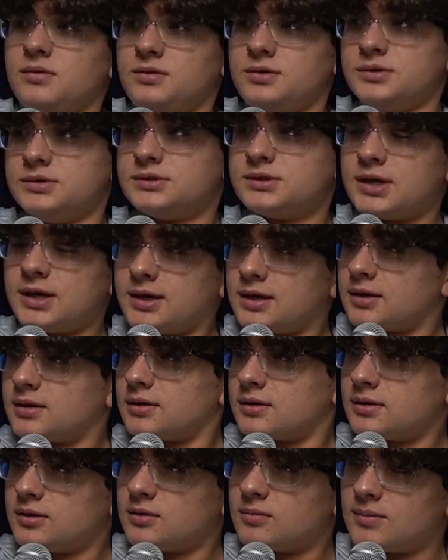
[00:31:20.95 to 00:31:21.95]
You should take
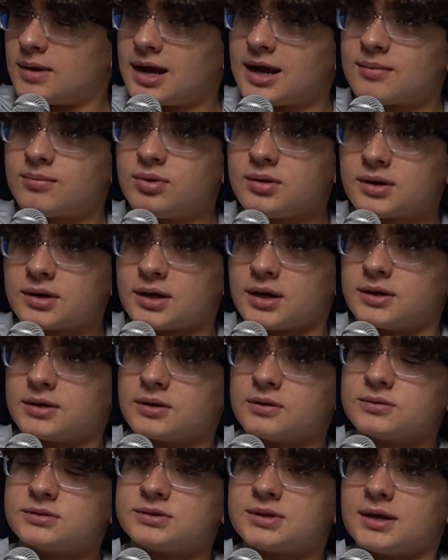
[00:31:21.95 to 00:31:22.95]
your MacBook and
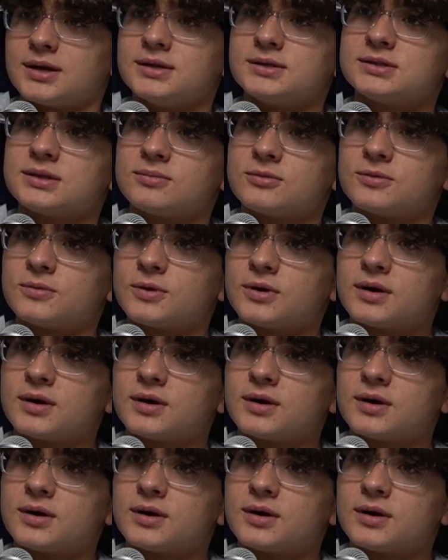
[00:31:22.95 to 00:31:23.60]
go study somewhere